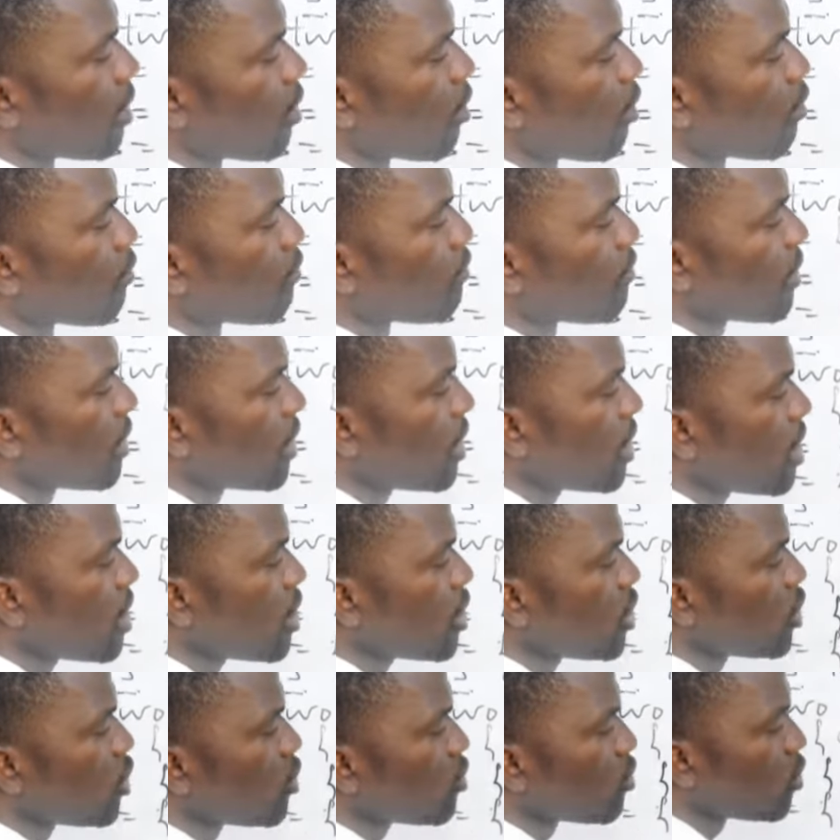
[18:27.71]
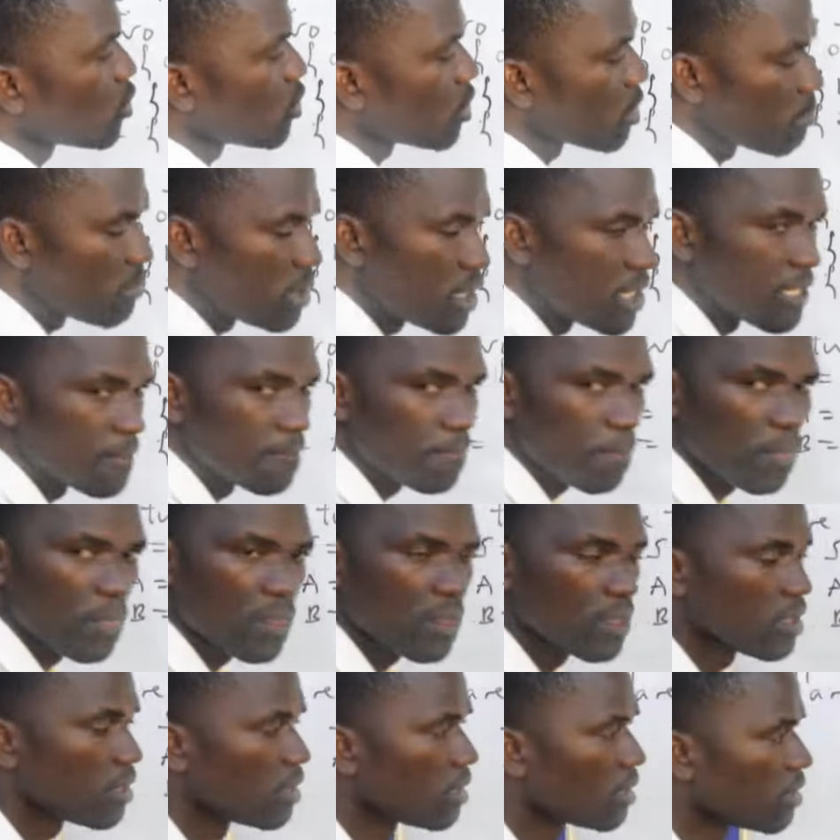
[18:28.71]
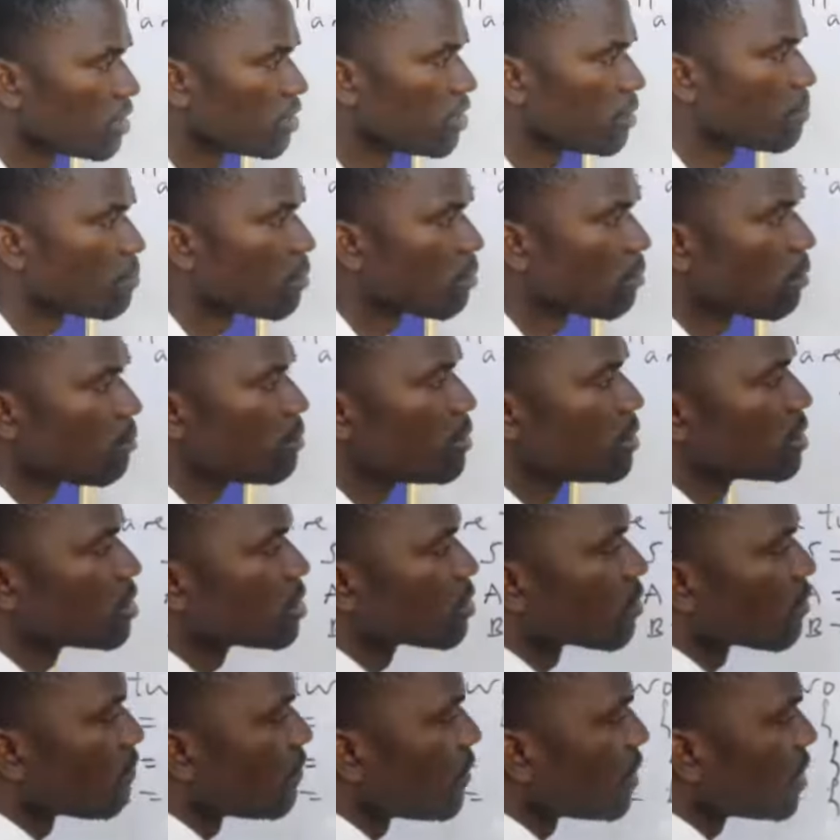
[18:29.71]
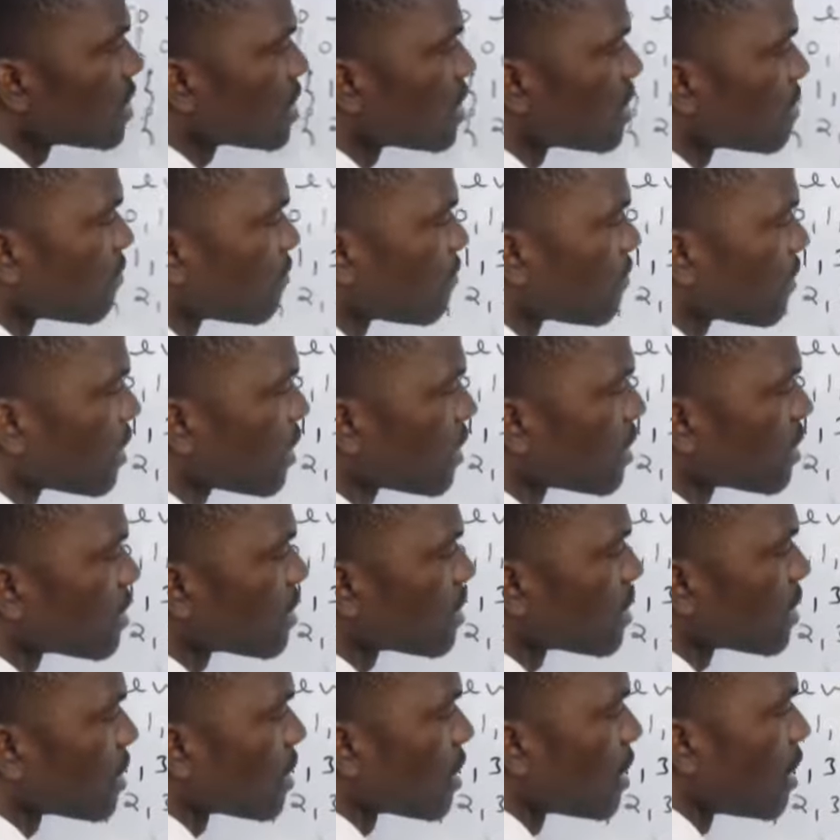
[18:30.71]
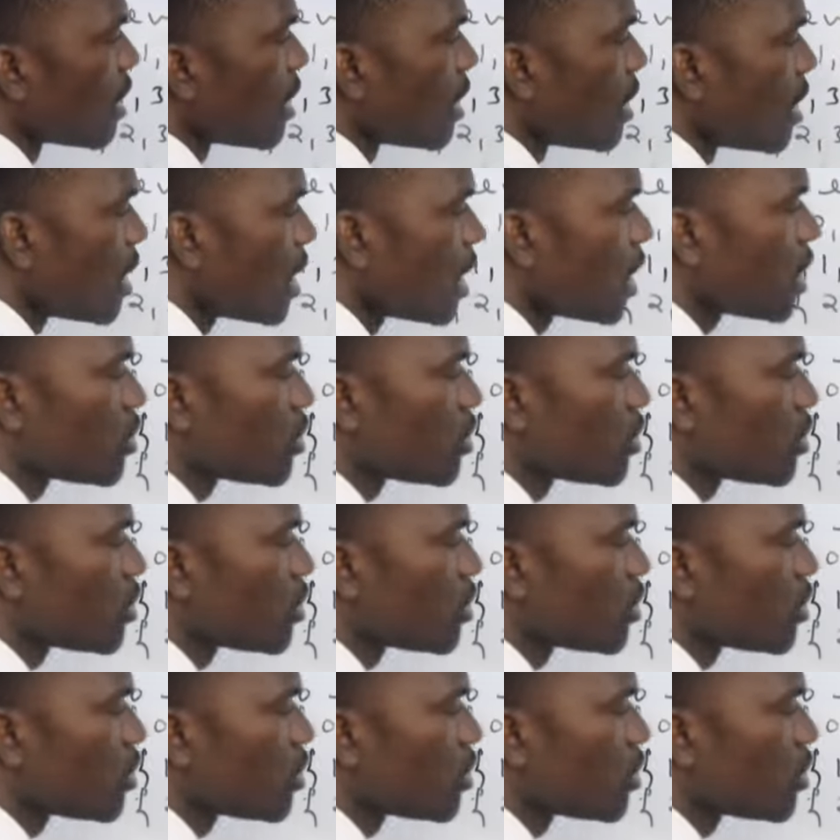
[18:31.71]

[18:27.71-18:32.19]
of A union B, the probability of this event A